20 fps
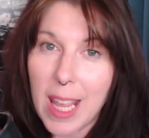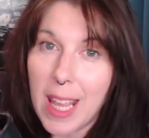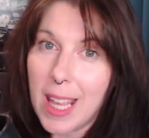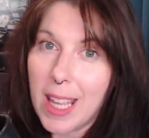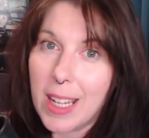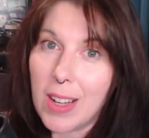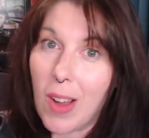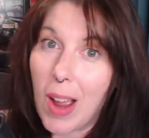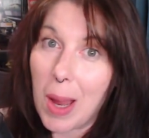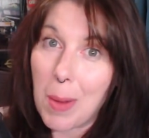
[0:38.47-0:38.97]

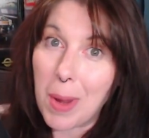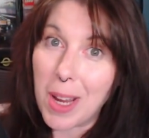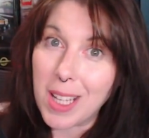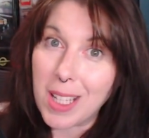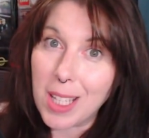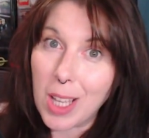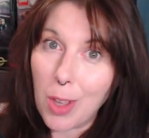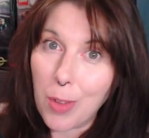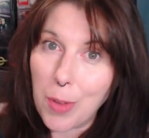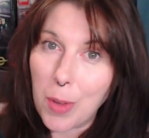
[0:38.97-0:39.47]
Now I
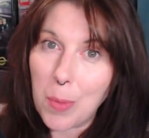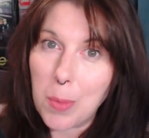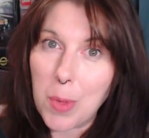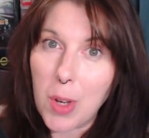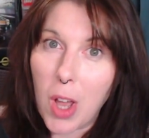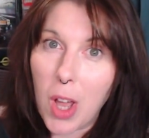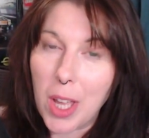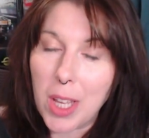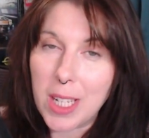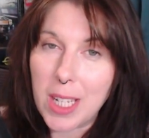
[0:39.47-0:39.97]
myself am
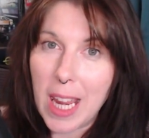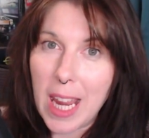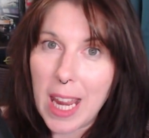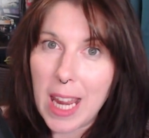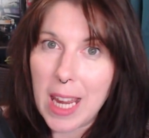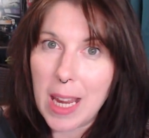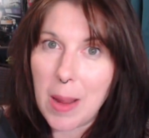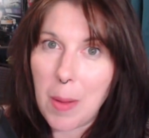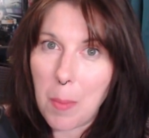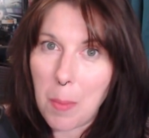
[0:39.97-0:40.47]
not
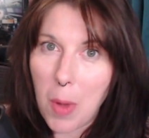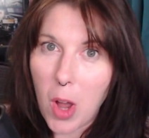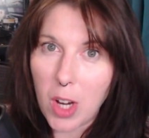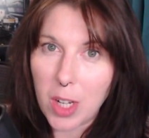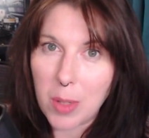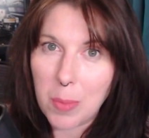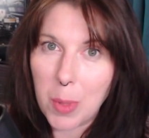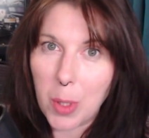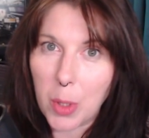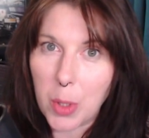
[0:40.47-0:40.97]
a
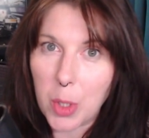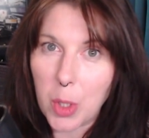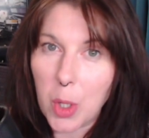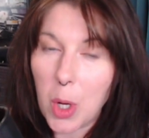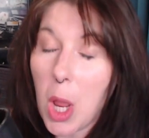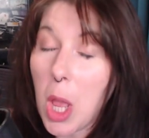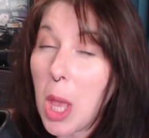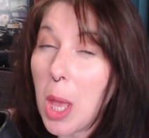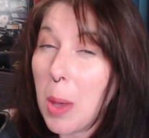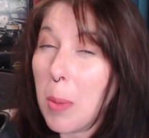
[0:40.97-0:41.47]
MOC builder,
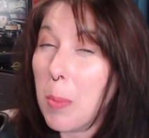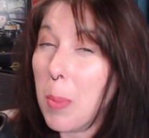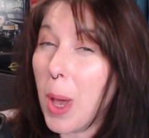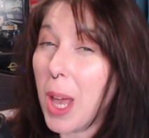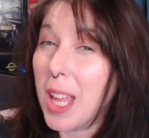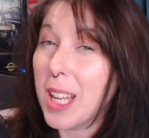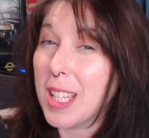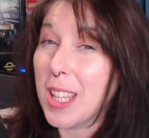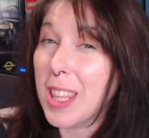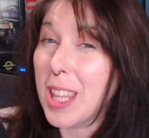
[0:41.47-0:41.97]

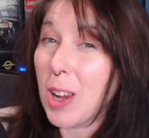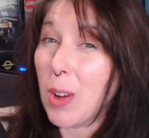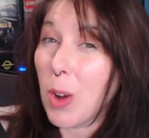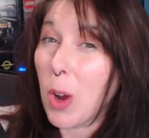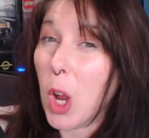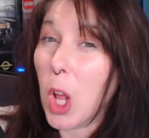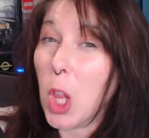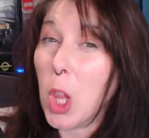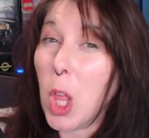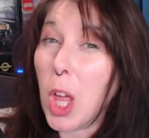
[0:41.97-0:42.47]
but there
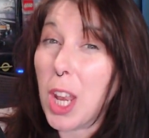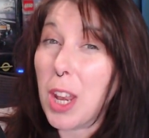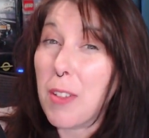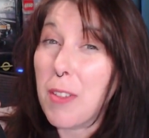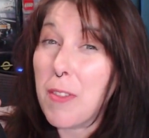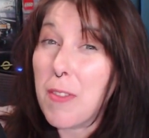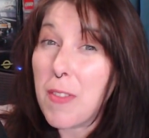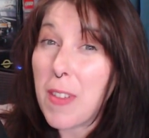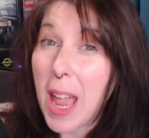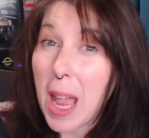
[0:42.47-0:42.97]
are a lot of
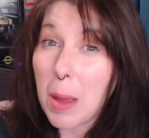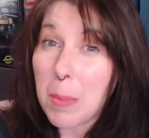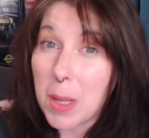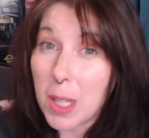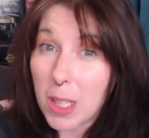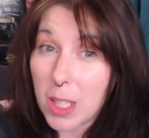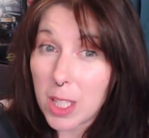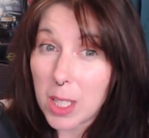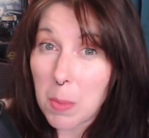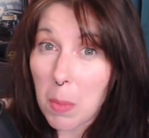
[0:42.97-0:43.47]

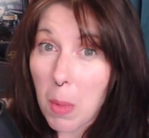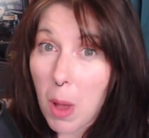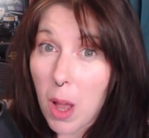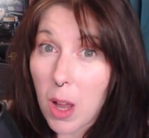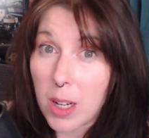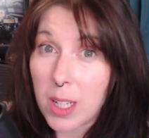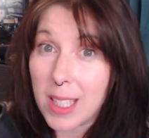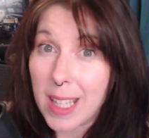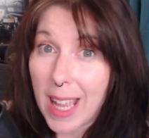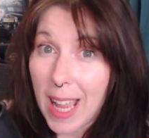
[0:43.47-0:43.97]
fabulous
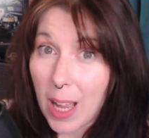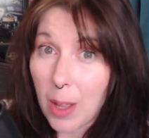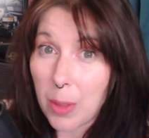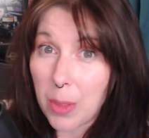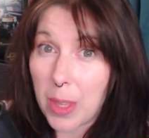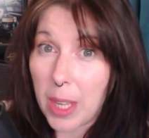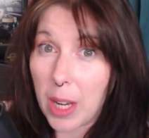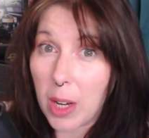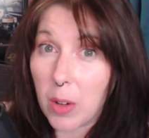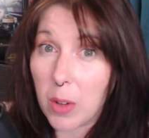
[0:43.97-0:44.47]
MOCs out
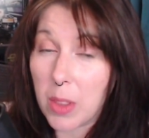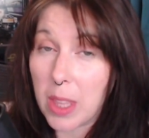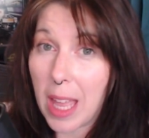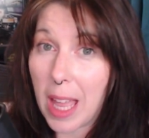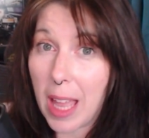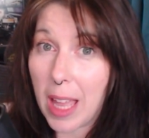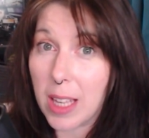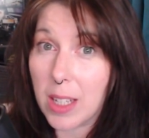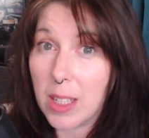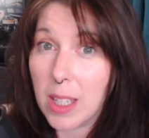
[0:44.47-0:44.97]
there
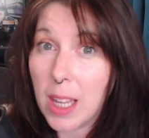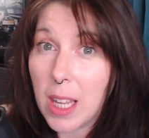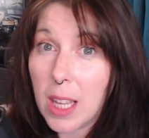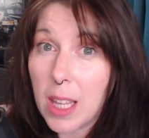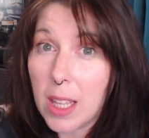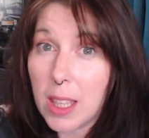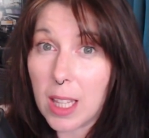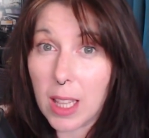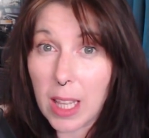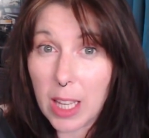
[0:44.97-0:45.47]
that
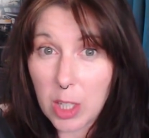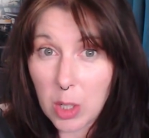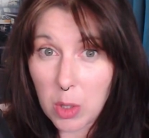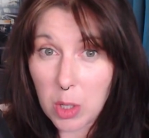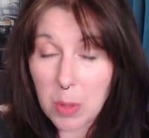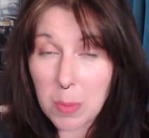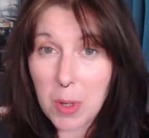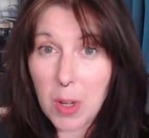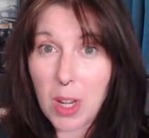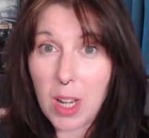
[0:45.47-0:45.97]
the Lego
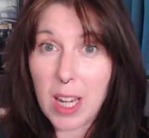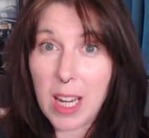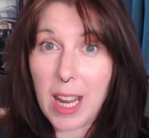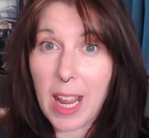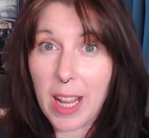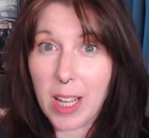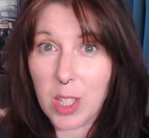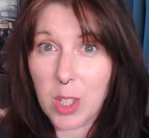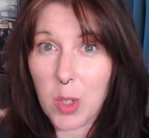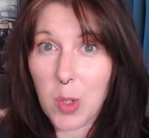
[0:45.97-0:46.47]
community
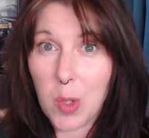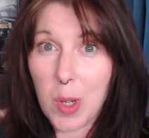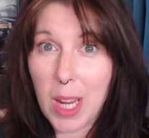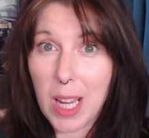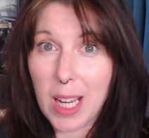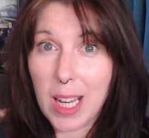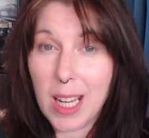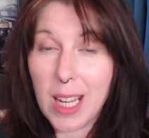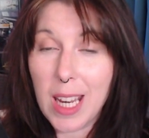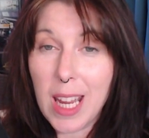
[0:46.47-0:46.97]
has
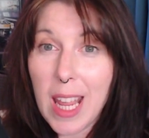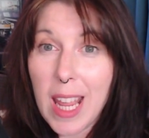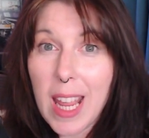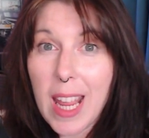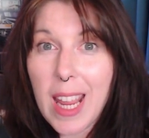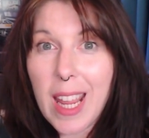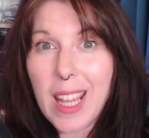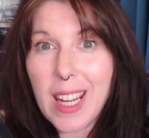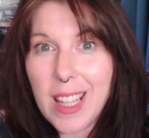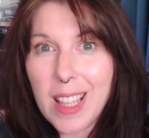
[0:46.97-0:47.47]
created,
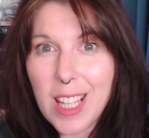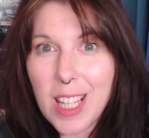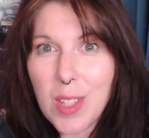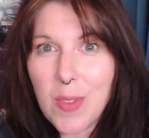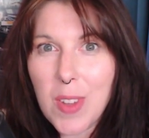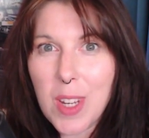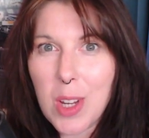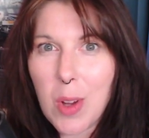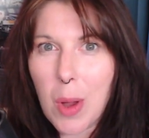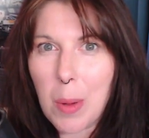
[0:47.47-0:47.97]
and in this
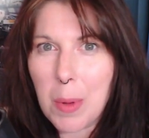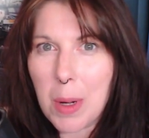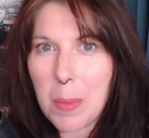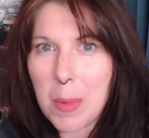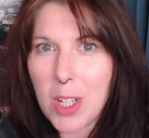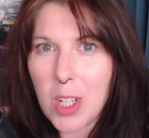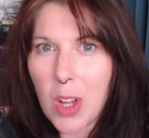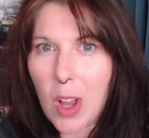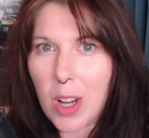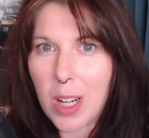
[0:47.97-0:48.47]
video I'm going to
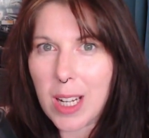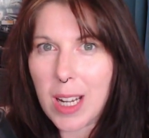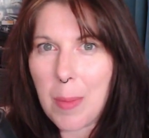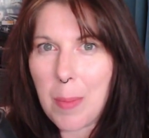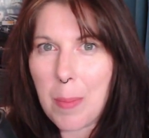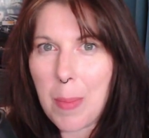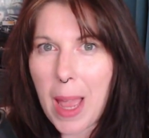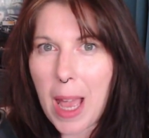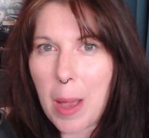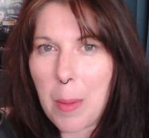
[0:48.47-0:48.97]
be talking
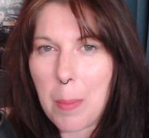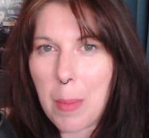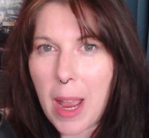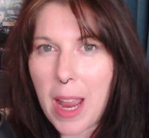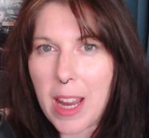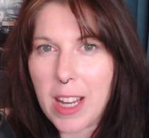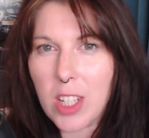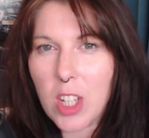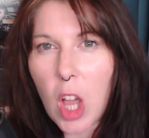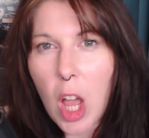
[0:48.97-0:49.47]
about
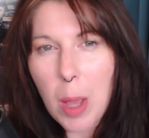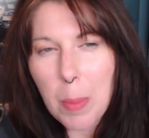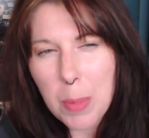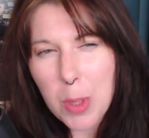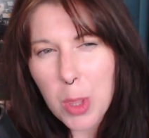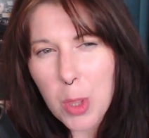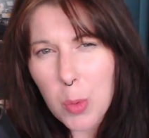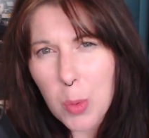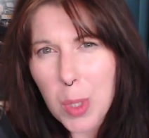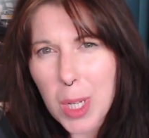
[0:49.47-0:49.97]
my top
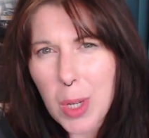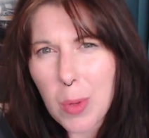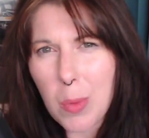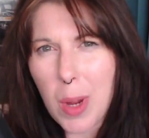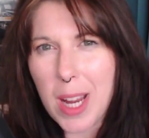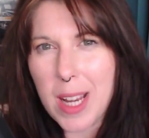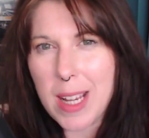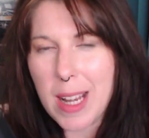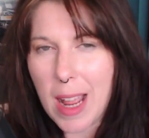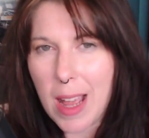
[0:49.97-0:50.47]
3
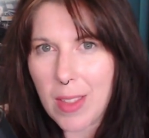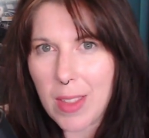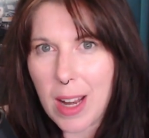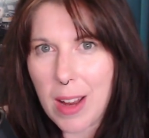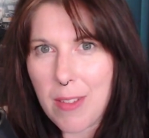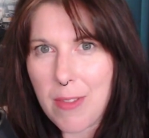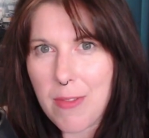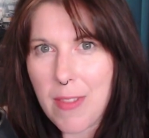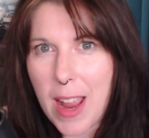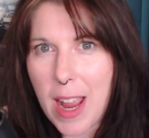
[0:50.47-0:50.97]
right now that
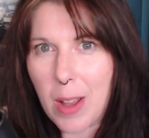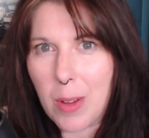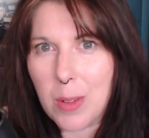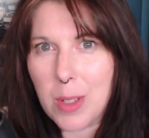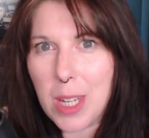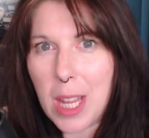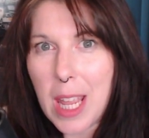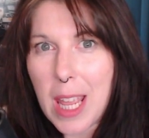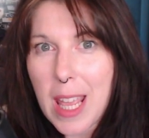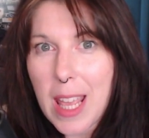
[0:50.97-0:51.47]
I've
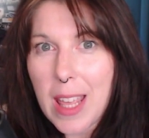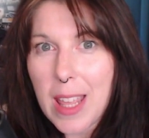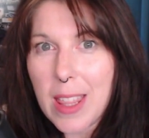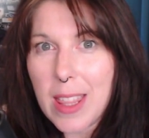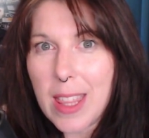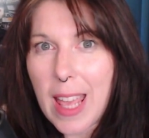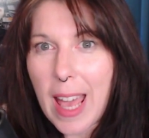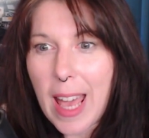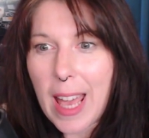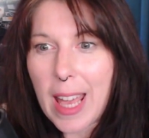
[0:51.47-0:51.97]
found
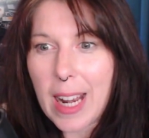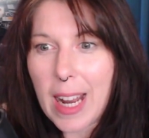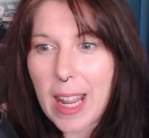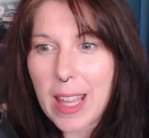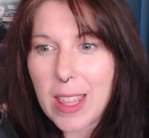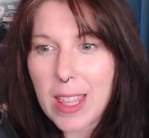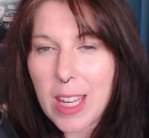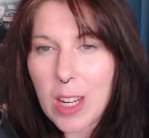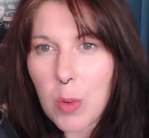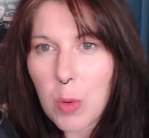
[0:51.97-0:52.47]
that I
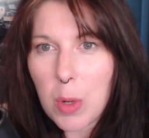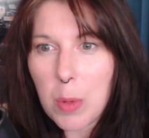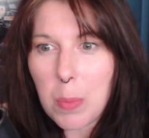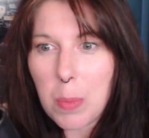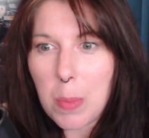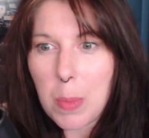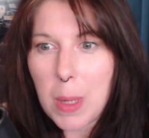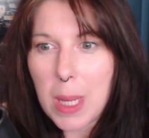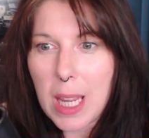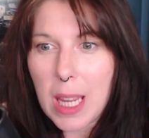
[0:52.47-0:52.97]
think would
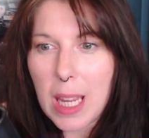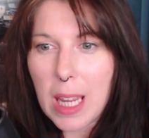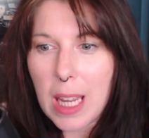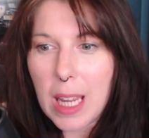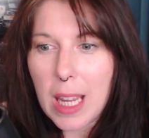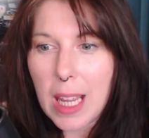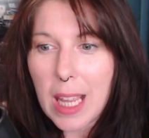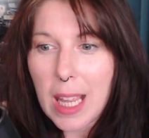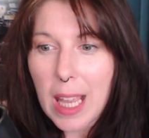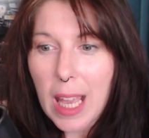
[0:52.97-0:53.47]

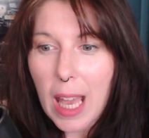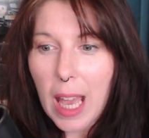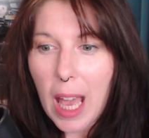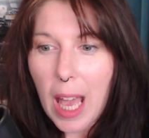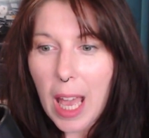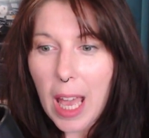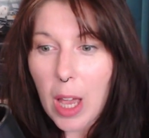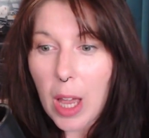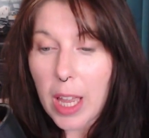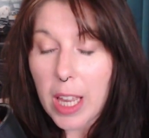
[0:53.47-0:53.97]
be
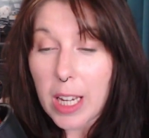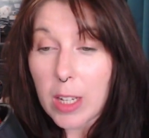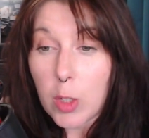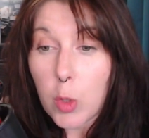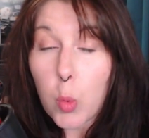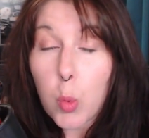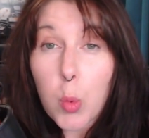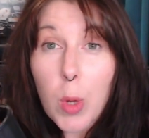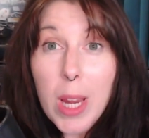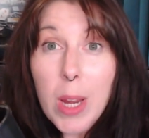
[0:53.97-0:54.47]
a
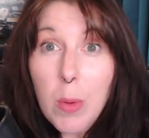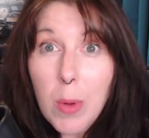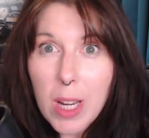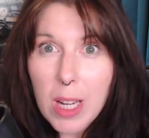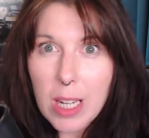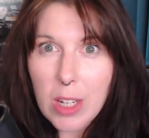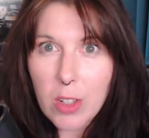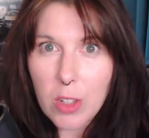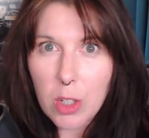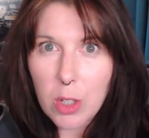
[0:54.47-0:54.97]
great way to
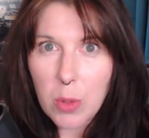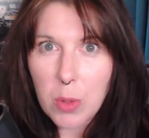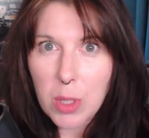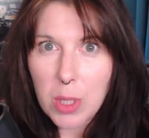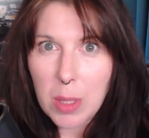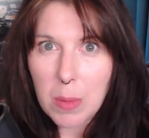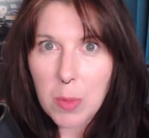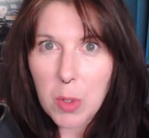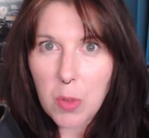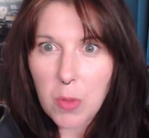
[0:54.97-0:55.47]
introduce
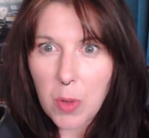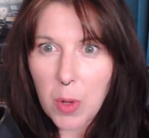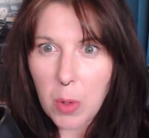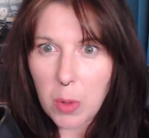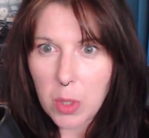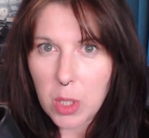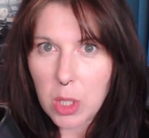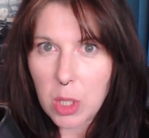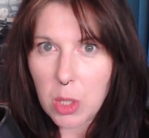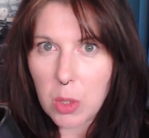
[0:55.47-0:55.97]
some new
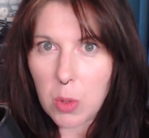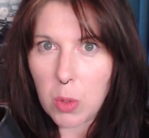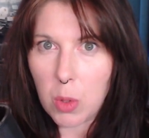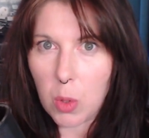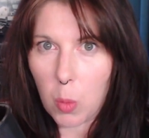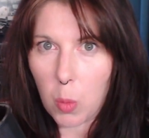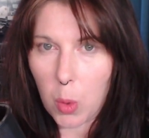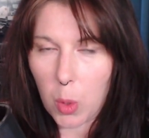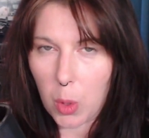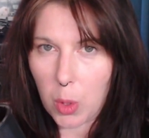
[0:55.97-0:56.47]
folks to the
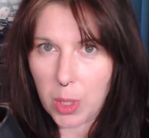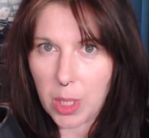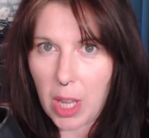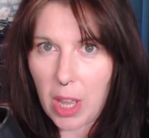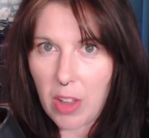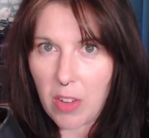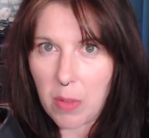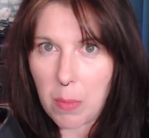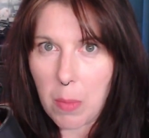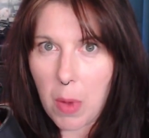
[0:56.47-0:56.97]
world
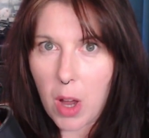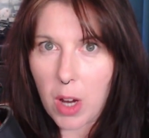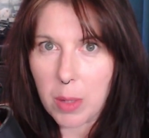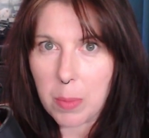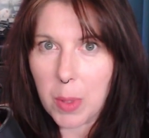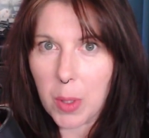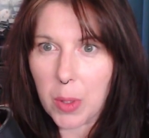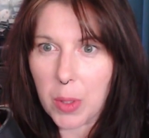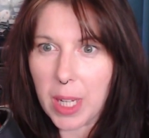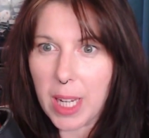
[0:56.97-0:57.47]
of MOC
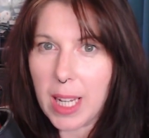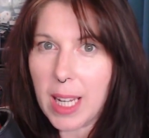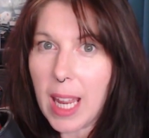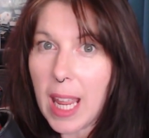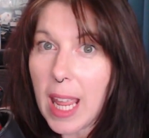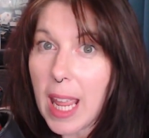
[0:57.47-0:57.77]
building,